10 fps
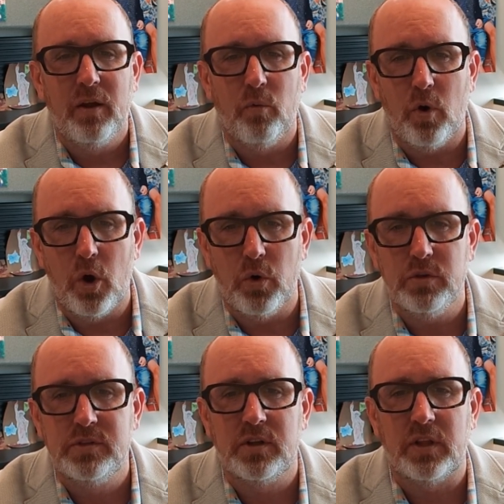
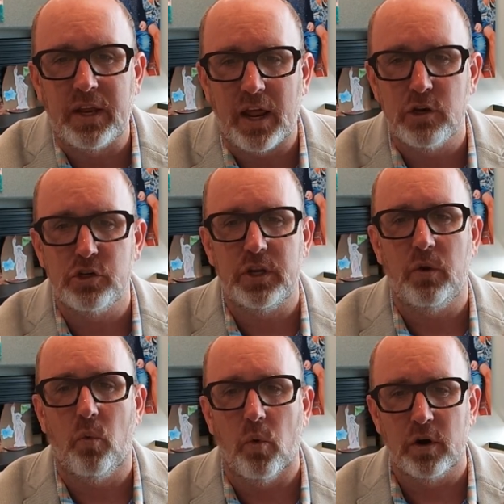roads, clean energy,
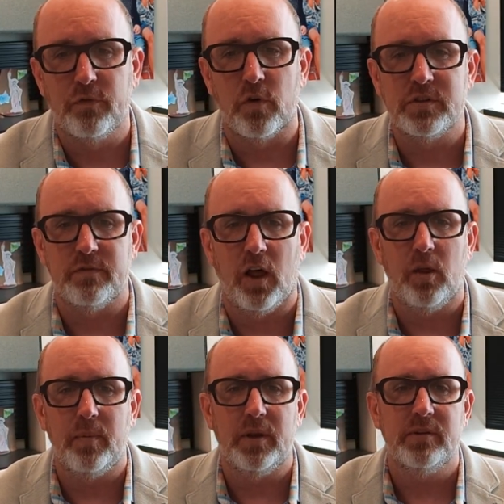workforce
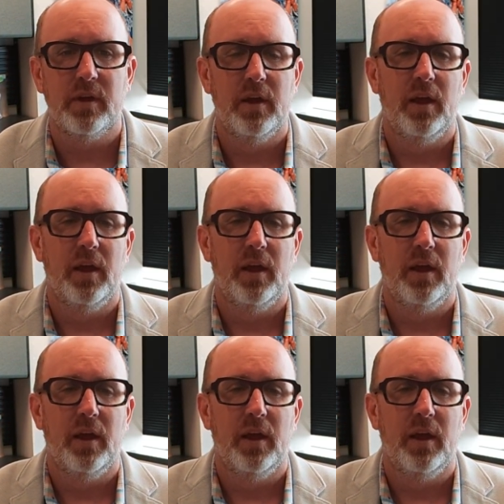development,